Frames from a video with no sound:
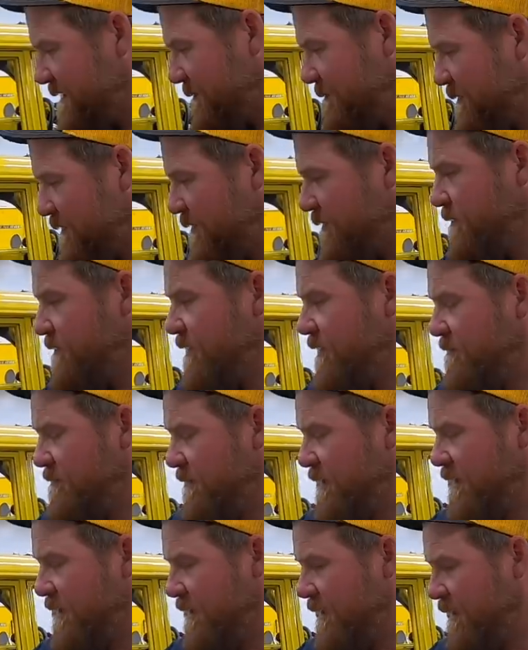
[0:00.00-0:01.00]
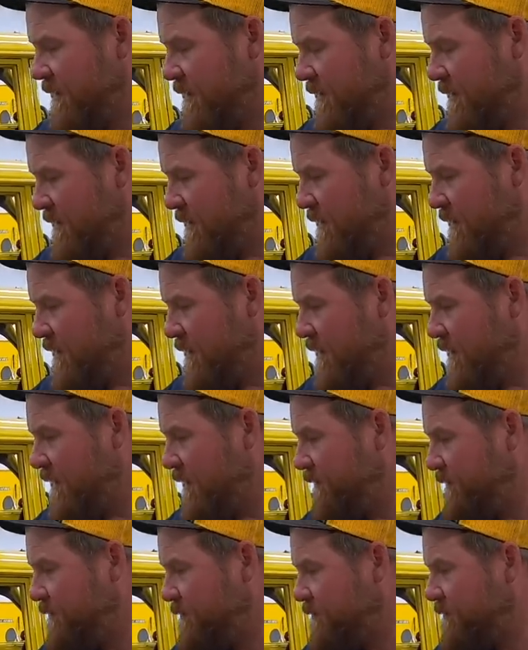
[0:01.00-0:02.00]
So I'm currently running
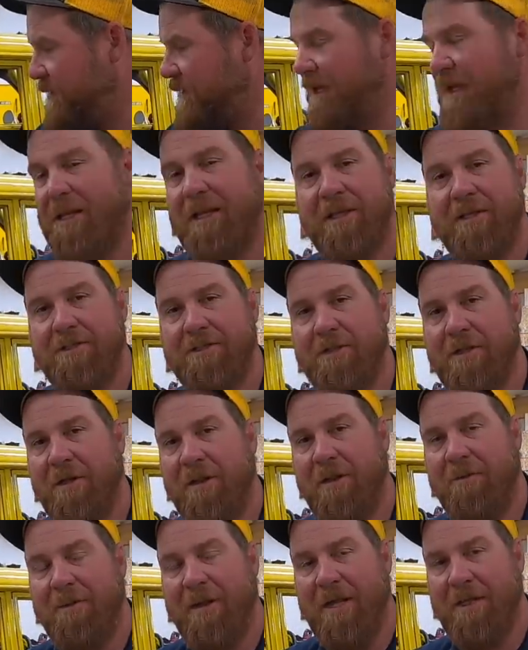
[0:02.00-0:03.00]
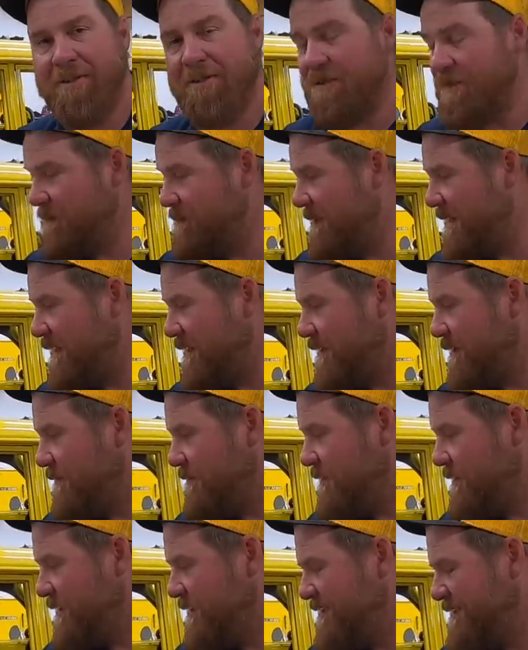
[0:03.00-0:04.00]
38-inch tall Milestar
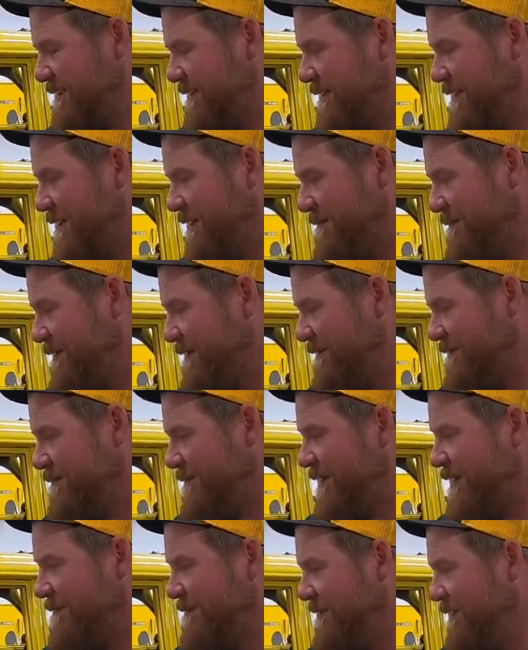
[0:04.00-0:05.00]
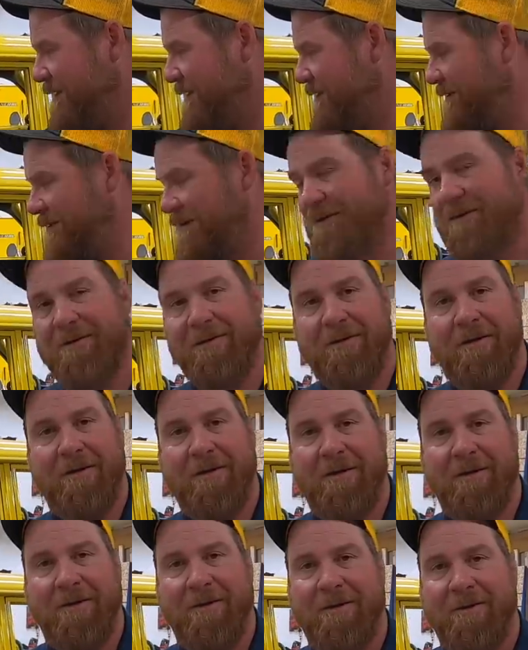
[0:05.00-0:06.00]
Patagonias. I got them at a swap meet or
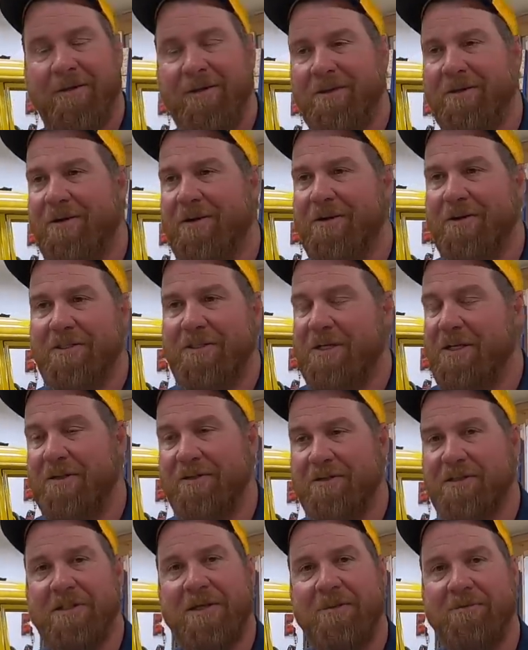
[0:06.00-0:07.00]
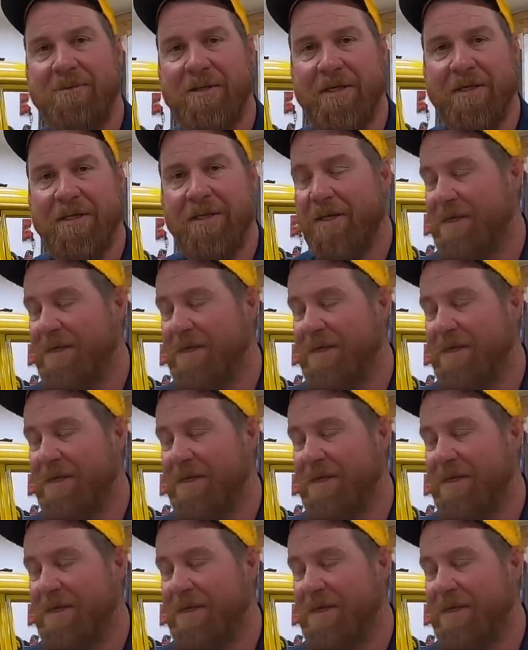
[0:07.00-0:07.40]
yard sale or something.